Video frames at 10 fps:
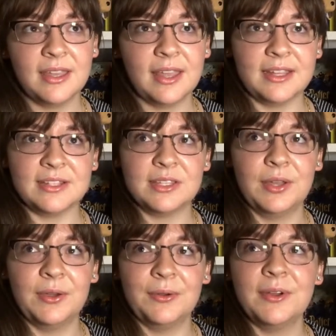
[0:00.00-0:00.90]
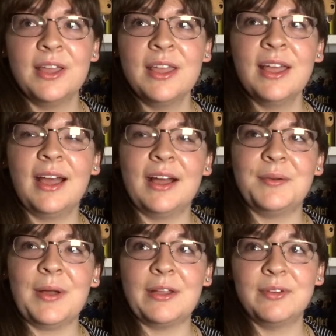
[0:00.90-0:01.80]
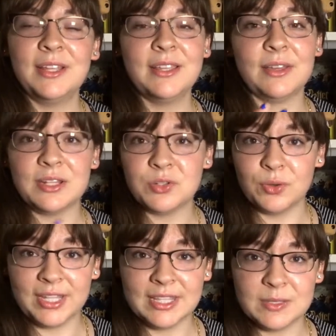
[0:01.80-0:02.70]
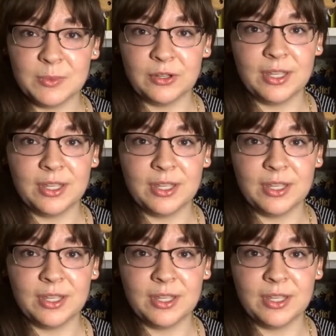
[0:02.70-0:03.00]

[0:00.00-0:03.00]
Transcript: And so I really enjoyed this book.